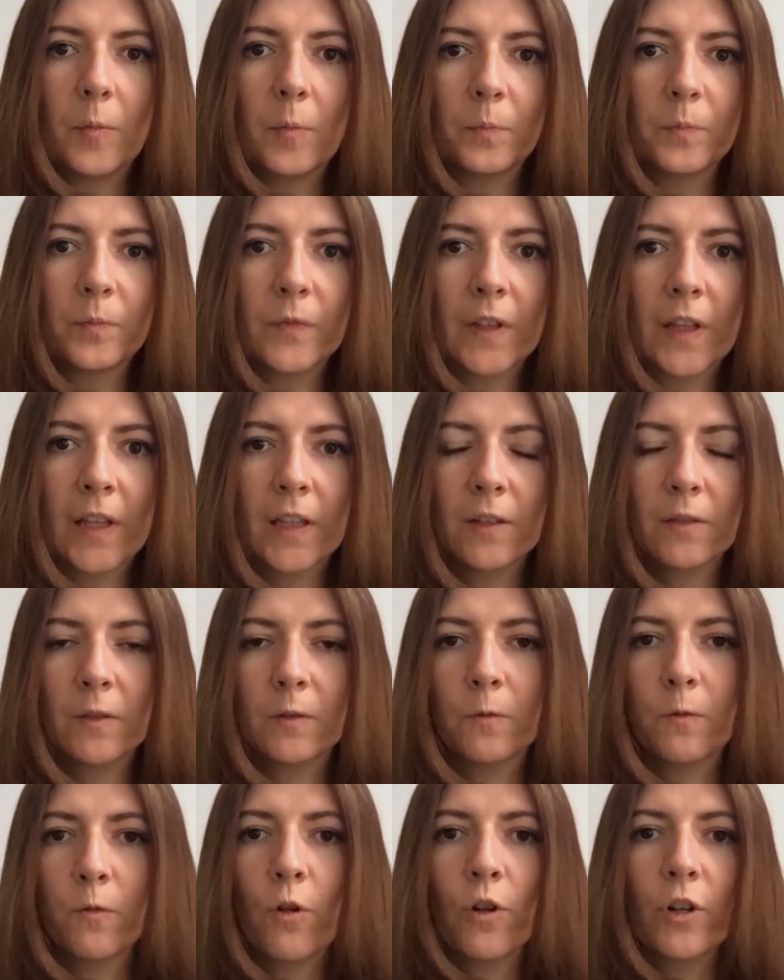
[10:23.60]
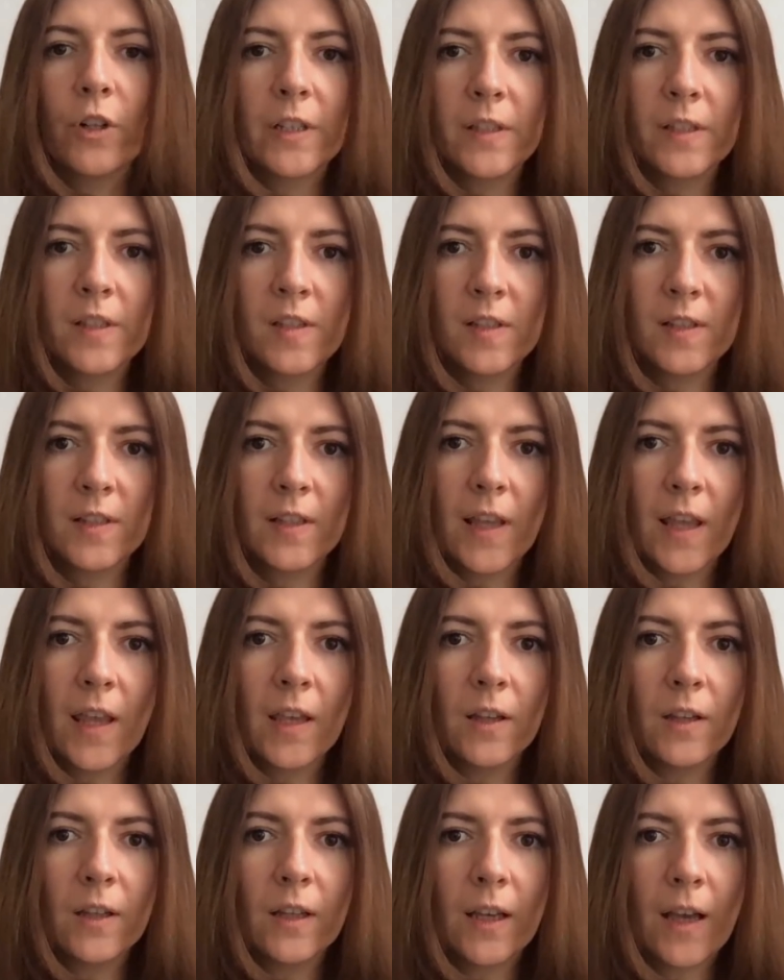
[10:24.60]
like foreigners,
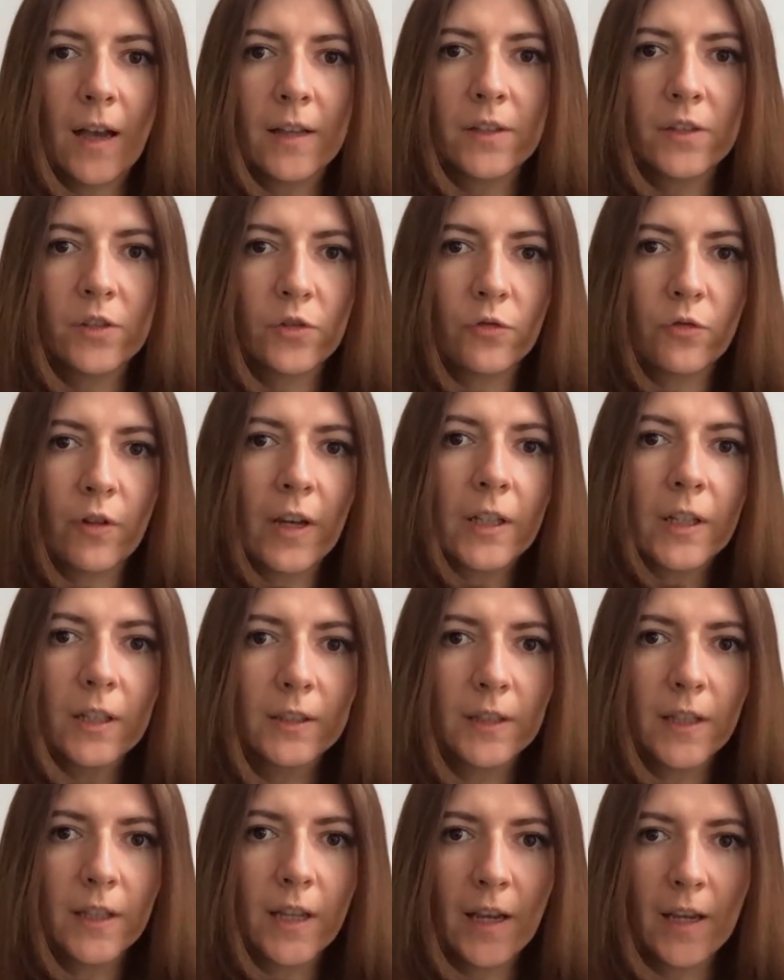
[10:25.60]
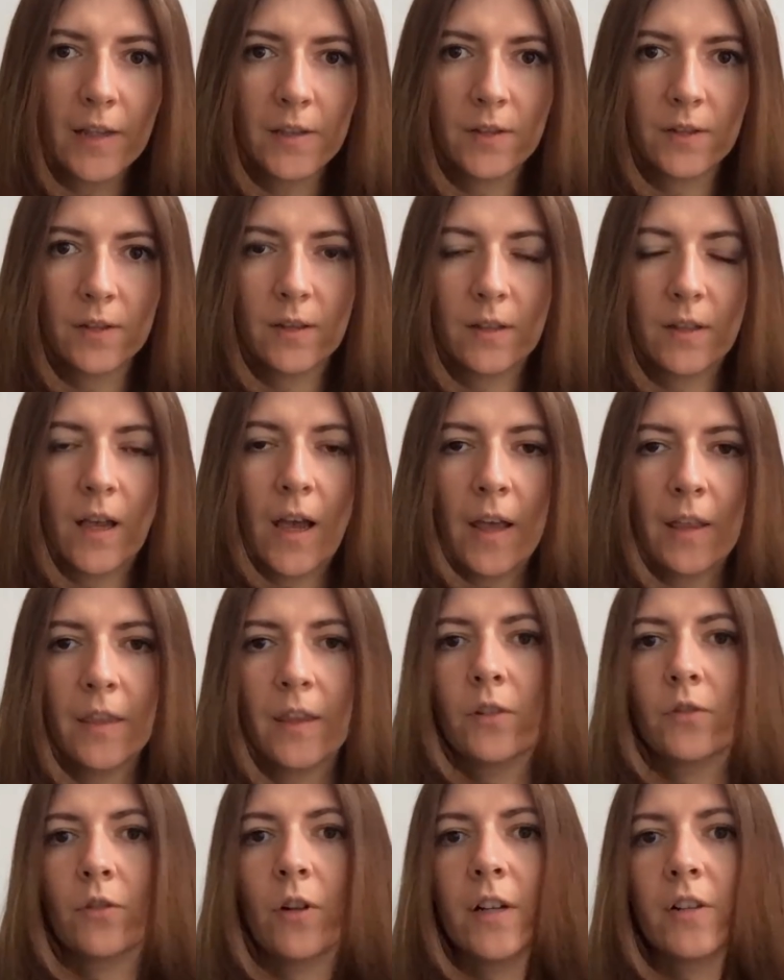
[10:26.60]
they can't recognize, are they
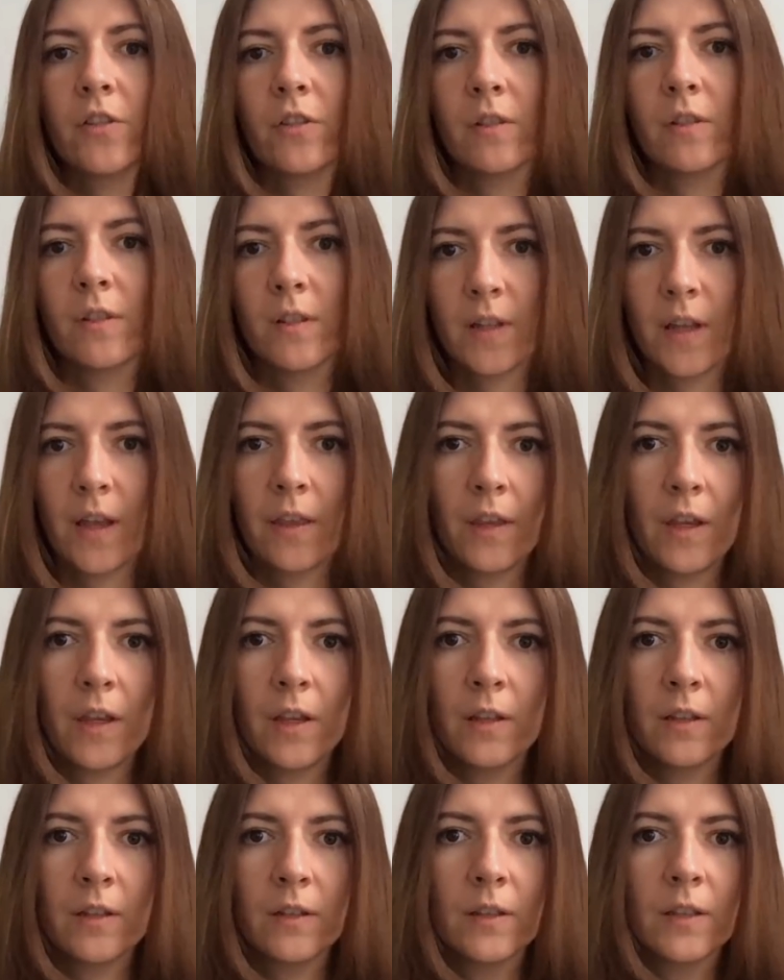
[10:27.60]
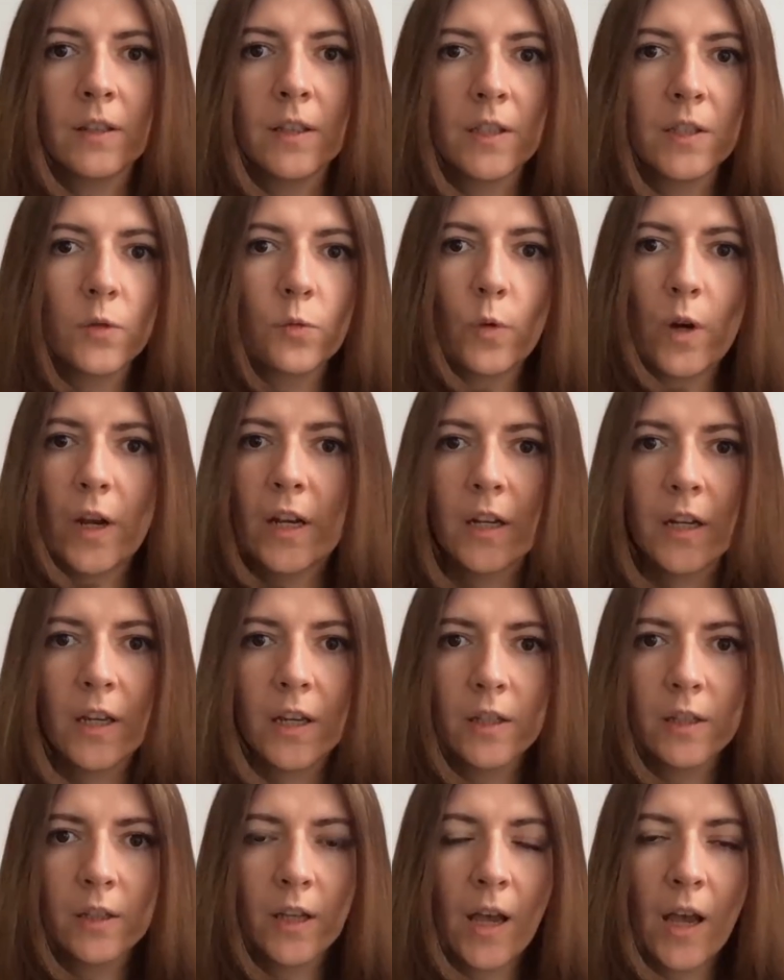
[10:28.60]
Russians, are they
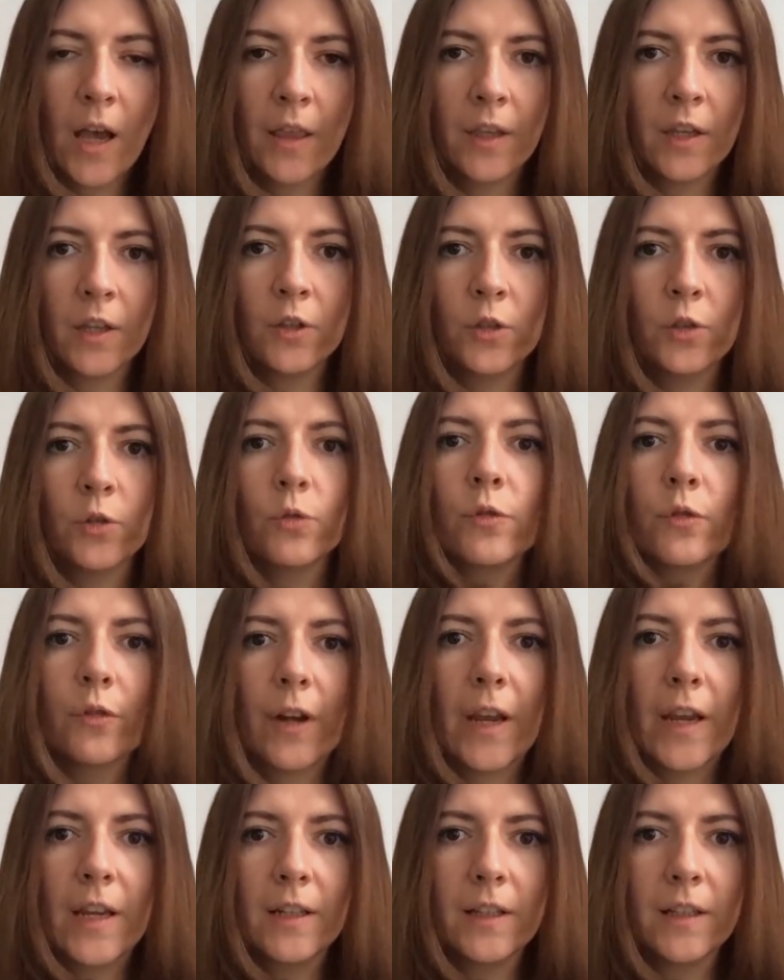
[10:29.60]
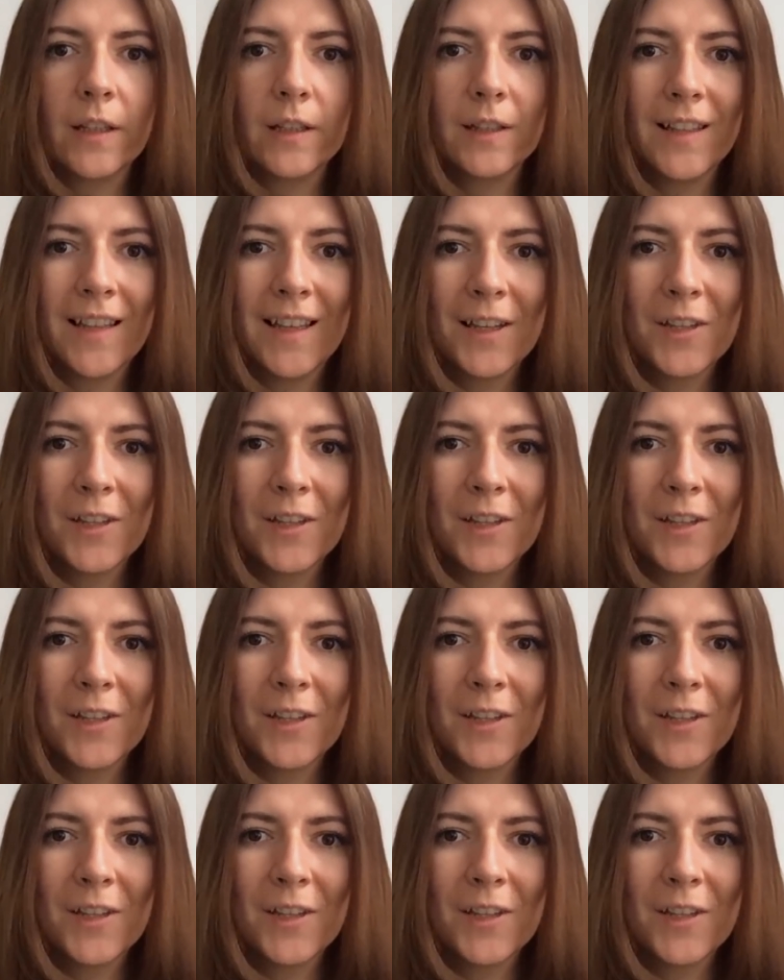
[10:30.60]
Lithuanian, are they Ukrainian?